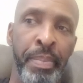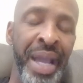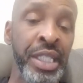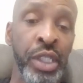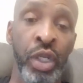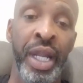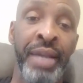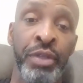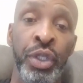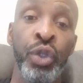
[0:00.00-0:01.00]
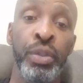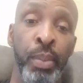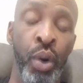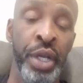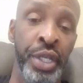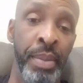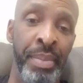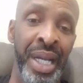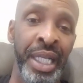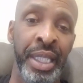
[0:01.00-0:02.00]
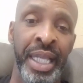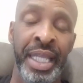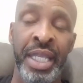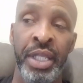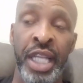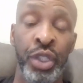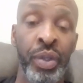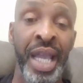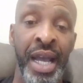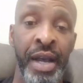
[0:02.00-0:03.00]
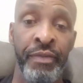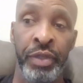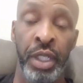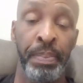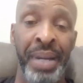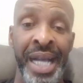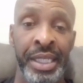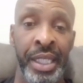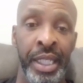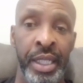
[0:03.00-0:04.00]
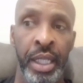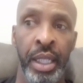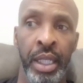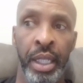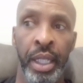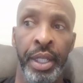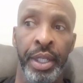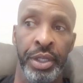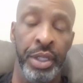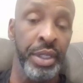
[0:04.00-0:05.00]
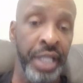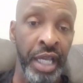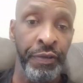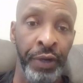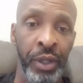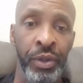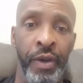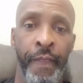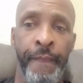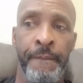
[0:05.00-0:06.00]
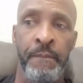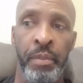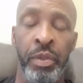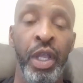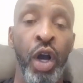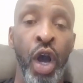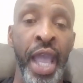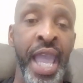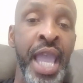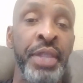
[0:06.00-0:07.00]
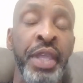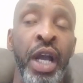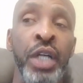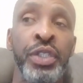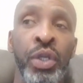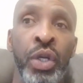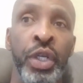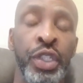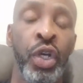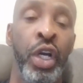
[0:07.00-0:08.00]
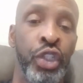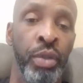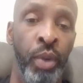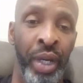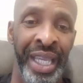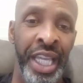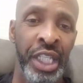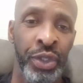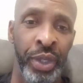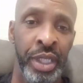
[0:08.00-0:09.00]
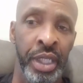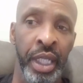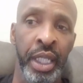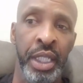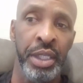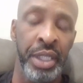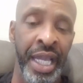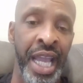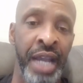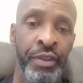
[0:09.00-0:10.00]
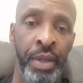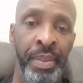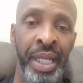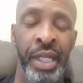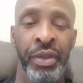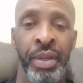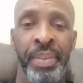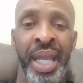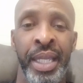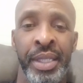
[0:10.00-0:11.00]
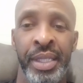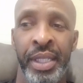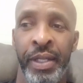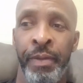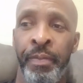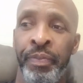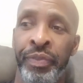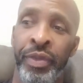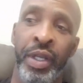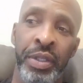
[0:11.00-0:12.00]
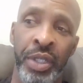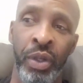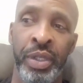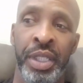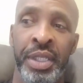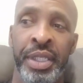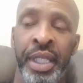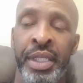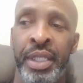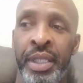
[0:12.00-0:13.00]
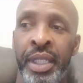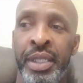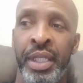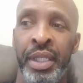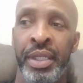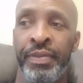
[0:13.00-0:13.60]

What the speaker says: banks are going to have to use more of your money that you have deposited to stay afloat. And they're also going to charge you more interest to have your money in their banks. So it's a